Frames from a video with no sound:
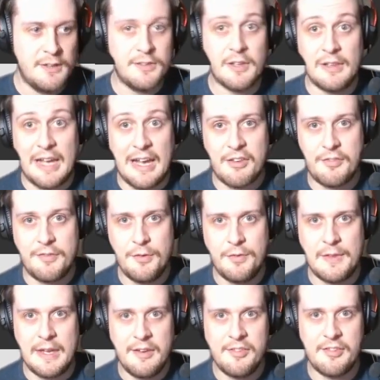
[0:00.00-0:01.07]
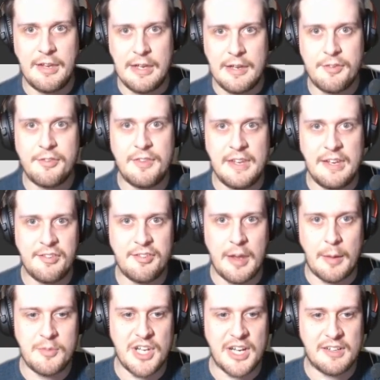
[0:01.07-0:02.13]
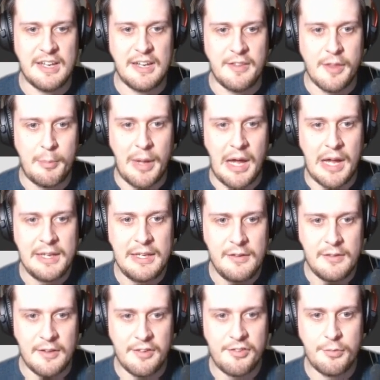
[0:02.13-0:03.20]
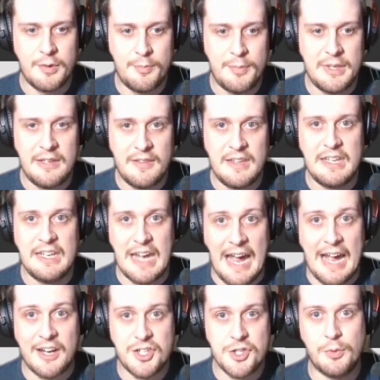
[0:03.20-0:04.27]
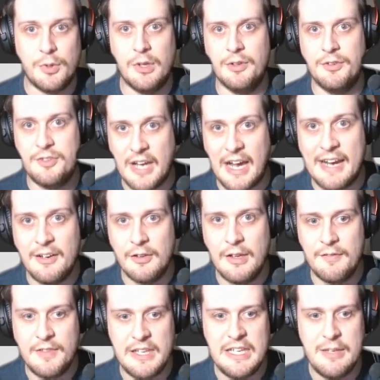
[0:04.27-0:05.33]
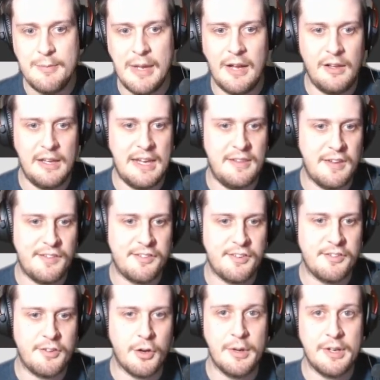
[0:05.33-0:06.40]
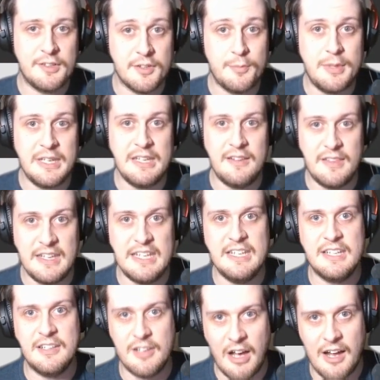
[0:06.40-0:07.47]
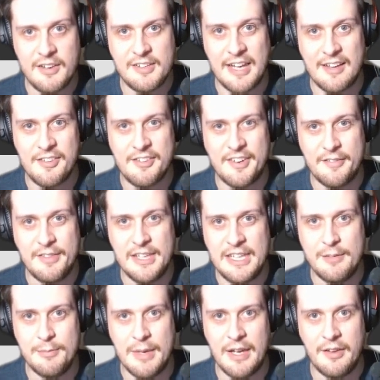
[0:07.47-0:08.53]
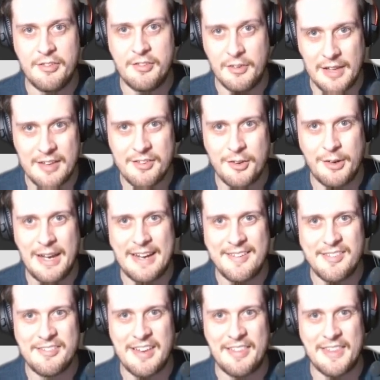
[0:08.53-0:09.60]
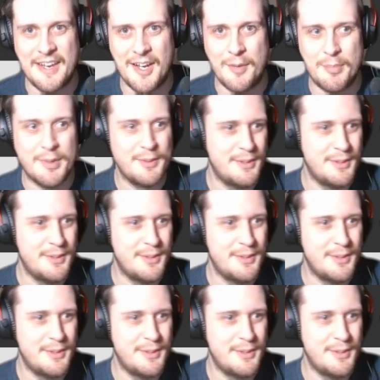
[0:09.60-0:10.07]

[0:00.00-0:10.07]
The last few things is the subject in the body. This would be the actual title of the email, and this is going to be the contents of the email. So let's go ahead and set that up.